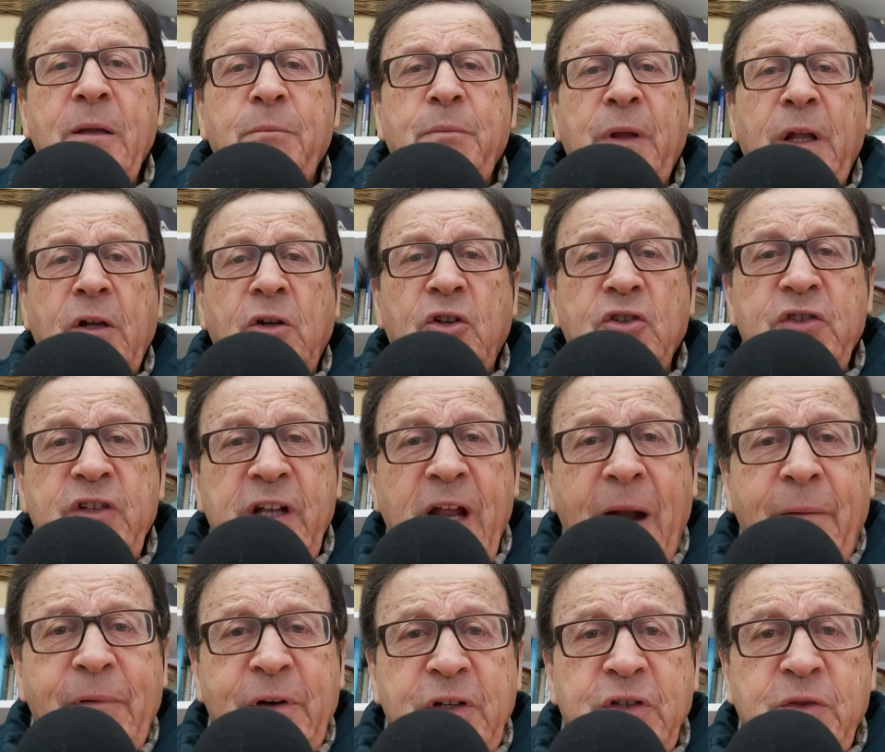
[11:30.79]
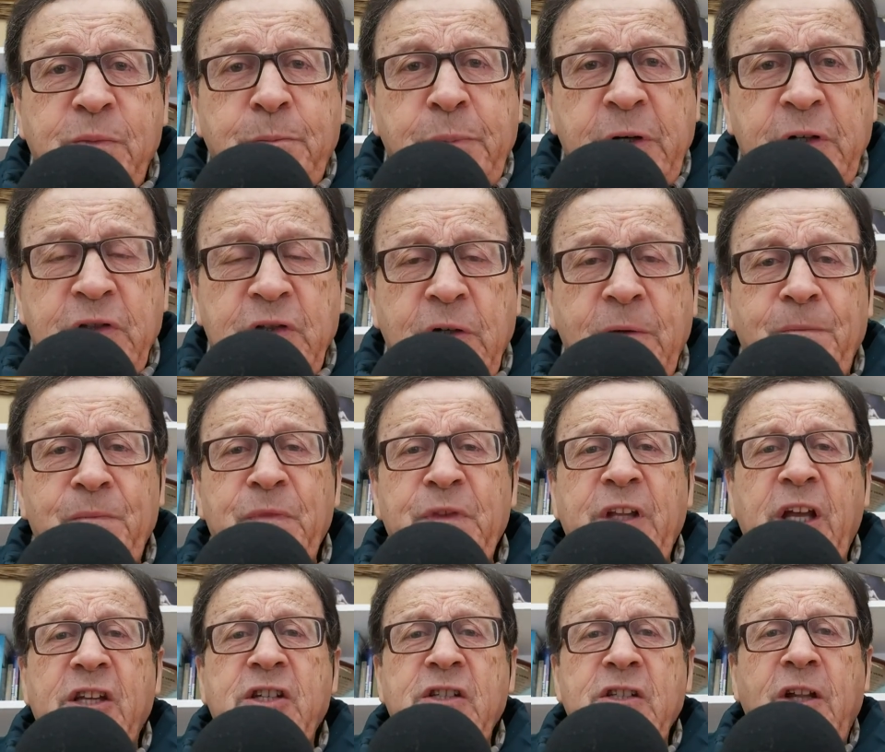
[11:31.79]
because the average person
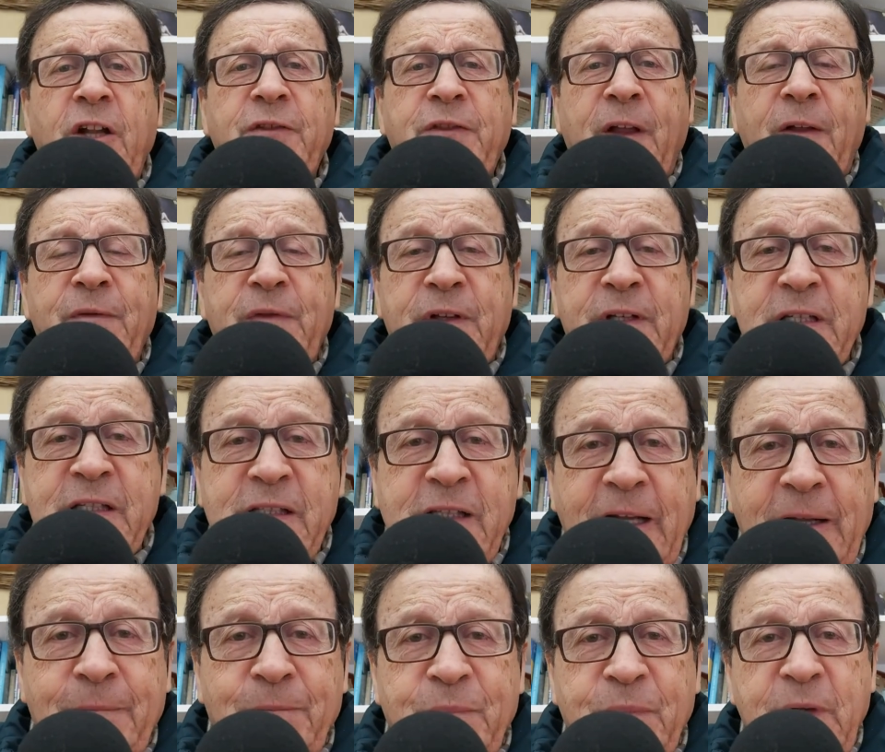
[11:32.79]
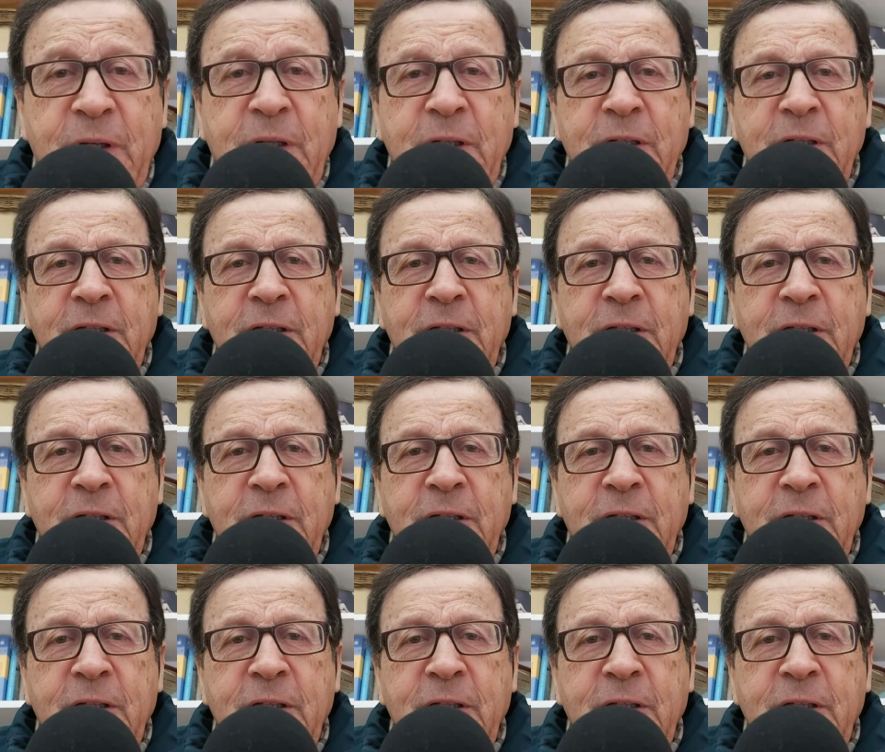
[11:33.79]
does not understand